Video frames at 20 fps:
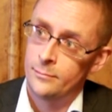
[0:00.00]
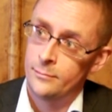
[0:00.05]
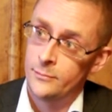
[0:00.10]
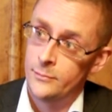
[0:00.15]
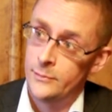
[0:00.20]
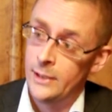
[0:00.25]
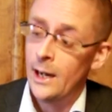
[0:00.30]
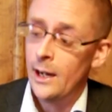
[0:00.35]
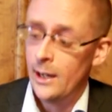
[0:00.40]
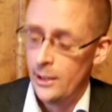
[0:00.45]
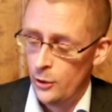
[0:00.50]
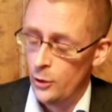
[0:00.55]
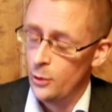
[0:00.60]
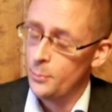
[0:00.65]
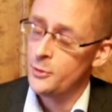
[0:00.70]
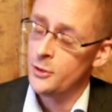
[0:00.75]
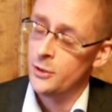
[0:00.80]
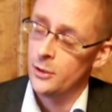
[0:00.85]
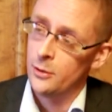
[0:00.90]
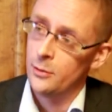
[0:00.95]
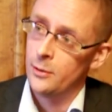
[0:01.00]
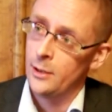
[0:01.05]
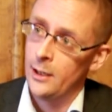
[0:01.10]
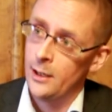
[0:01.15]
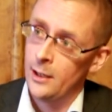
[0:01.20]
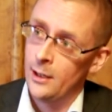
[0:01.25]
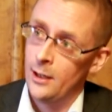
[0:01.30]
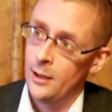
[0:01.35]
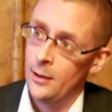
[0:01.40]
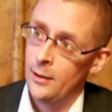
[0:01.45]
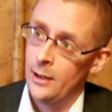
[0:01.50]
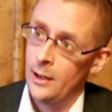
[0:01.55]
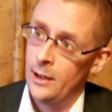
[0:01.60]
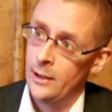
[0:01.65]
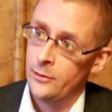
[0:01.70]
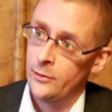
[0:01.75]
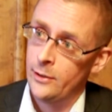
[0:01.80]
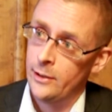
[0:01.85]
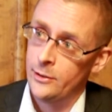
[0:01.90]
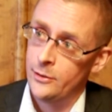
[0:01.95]
Yeah, I hope so. Uh,
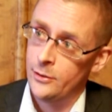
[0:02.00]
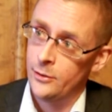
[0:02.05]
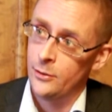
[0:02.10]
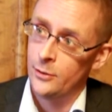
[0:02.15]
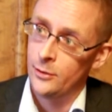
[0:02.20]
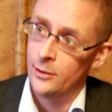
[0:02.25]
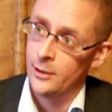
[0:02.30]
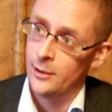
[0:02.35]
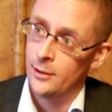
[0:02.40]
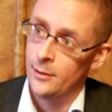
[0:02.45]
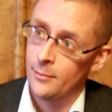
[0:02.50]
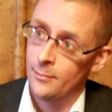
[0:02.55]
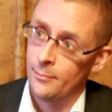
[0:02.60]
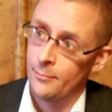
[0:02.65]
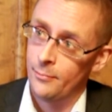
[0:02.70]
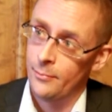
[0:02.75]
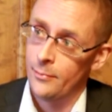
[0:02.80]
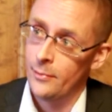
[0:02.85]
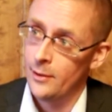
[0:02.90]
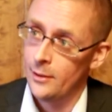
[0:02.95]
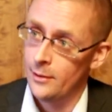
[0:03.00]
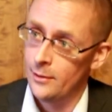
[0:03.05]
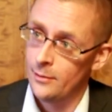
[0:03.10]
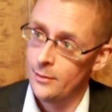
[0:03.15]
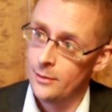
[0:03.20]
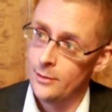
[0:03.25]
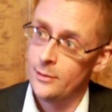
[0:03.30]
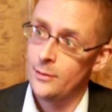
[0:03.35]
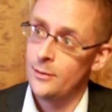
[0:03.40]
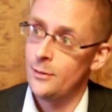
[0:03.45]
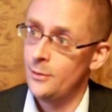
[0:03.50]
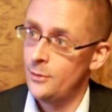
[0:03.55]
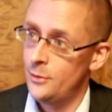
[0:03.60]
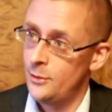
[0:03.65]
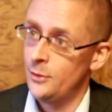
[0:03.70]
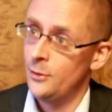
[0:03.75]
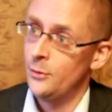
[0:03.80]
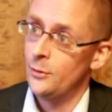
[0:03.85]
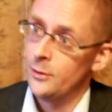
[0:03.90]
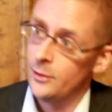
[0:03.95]
I try to um,
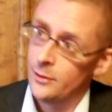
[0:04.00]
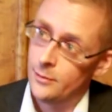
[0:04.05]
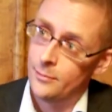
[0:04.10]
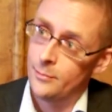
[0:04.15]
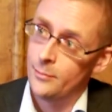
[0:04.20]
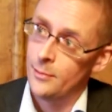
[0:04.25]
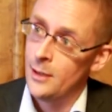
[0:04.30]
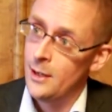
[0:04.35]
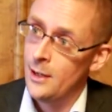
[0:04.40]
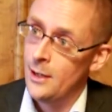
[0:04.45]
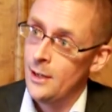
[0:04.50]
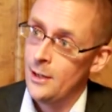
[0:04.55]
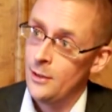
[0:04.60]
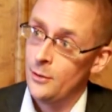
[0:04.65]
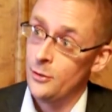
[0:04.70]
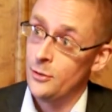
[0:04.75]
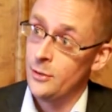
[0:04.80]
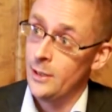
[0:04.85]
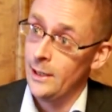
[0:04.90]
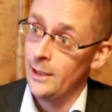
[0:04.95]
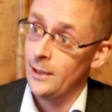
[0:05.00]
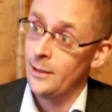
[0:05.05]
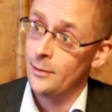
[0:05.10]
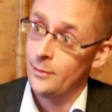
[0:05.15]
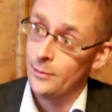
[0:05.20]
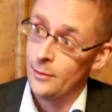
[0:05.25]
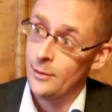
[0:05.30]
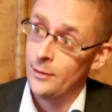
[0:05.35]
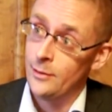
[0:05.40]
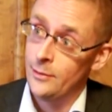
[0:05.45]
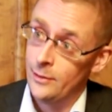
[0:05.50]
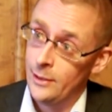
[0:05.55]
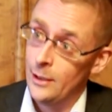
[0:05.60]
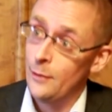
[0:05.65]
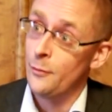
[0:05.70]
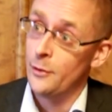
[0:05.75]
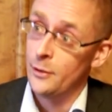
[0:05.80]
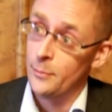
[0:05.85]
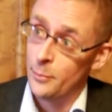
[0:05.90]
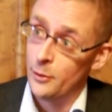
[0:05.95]
to uh, to take
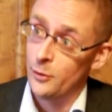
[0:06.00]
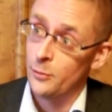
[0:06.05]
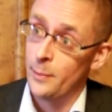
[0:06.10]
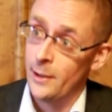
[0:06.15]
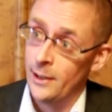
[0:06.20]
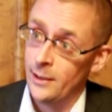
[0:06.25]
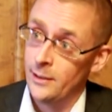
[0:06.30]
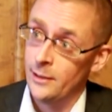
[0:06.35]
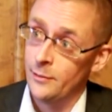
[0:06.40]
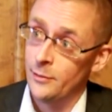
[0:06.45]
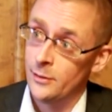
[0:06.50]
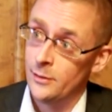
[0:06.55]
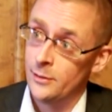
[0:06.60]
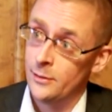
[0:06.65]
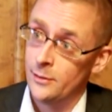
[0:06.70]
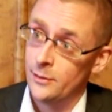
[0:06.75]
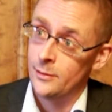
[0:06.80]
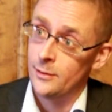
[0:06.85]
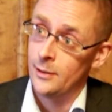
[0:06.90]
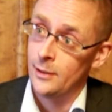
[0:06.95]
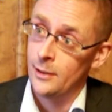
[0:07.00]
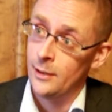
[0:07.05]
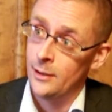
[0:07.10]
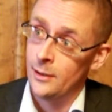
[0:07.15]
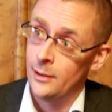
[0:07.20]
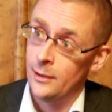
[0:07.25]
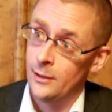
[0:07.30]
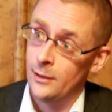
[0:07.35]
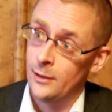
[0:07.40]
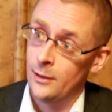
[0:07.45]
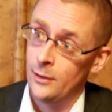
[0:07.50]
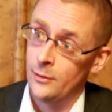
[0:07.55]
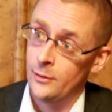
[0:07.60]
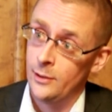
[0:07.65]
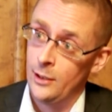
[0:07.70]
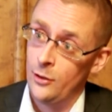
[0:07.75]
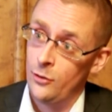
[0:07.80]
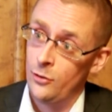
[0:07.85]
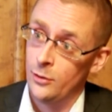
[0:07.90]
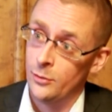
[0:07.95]
different perspectives uh, on
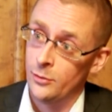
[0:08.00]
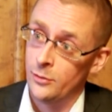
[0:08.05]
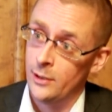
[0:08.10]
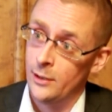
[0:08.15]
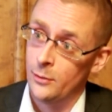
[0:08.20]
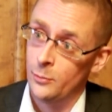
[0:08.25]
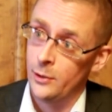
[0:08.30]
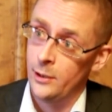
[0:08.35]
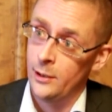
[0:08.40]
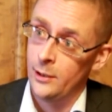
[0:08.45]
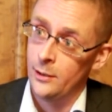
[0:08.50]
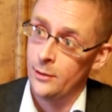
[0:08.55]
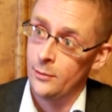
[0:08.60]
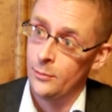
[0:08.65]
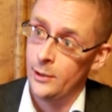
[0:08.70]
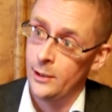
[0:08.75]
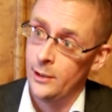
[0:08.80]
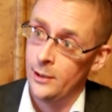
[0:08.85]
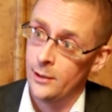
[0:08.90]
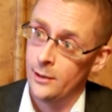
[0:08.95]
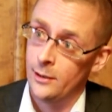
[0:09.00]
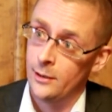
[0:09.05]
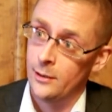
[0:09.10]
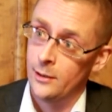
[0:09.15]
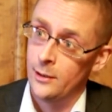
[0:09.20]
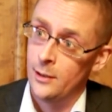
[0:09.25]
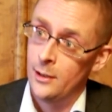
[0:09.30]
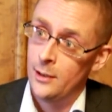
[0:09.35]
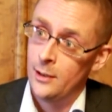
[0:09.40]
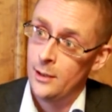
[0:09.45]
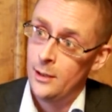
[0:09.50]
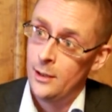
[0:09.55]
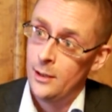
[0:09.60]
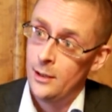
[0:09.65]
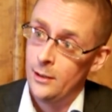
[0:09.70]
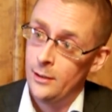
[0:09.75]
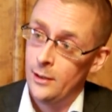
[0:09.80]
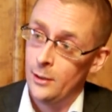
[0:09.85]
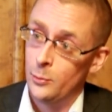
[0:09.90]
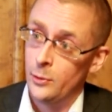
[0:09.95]
the issues that we we uh,
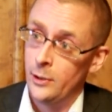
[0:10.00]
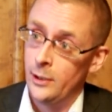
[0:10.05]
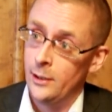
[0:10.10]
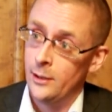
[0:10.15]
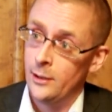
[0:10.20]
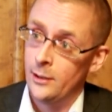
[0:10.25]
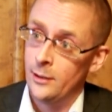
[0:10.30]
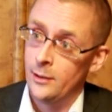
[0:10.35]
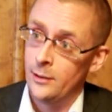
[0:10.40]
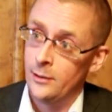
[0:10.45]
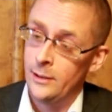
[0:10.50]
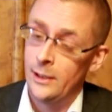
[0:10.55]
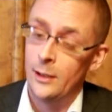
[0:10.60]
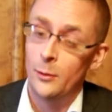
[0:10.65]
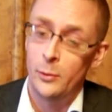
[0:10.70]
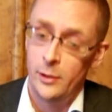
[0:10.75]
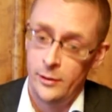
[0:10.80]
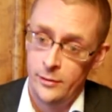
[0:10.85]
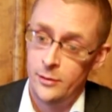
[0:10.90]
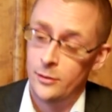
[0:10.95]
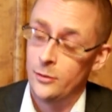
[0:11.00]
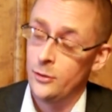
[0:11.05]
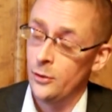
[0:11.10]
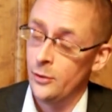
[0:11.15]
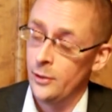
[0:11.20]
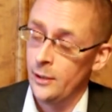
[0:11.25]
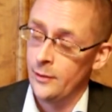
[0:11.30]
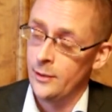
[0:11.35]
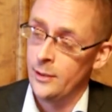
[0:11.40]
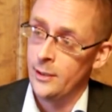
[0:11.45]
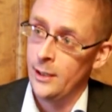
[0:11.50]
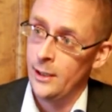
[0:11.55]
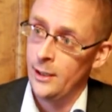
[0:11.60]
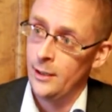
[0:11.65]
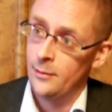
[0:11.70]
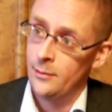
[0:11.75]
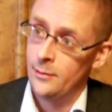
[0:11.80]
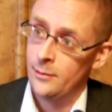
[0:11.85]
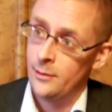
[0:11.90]
that we deal with during the day.